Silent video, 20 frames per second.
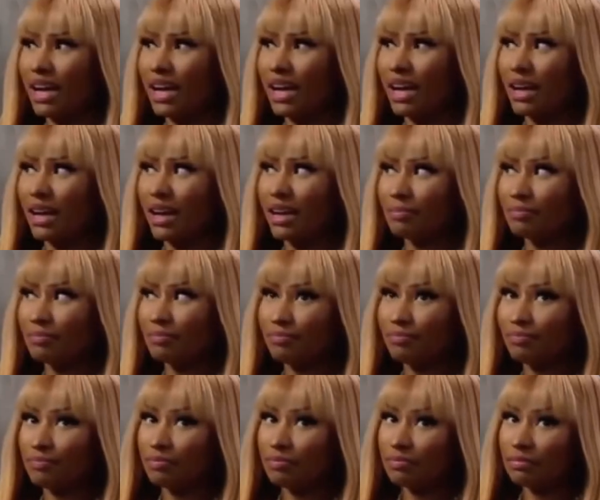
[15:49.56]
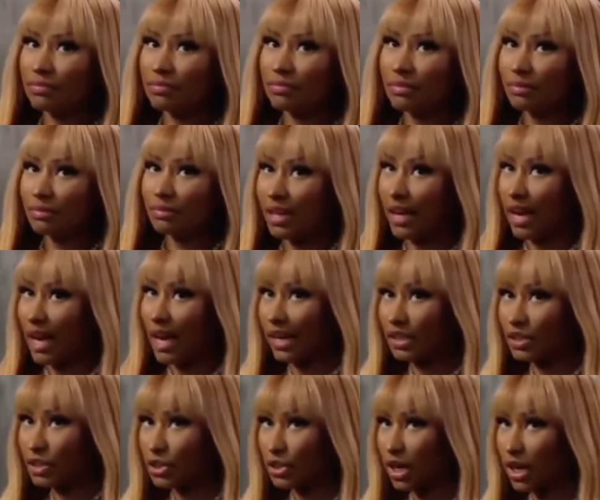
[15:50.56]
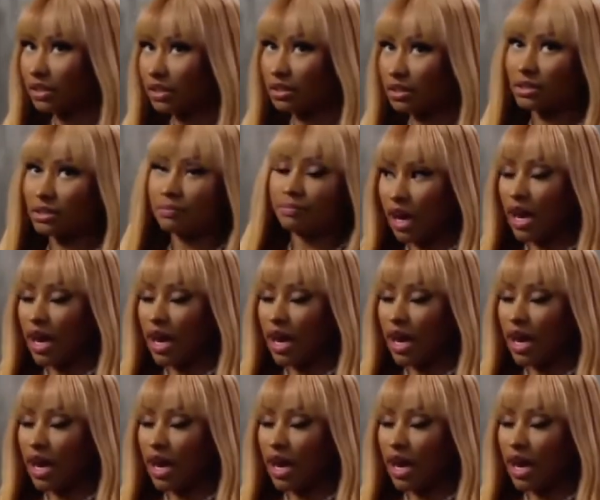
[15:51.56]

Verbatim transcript: I had ass shots.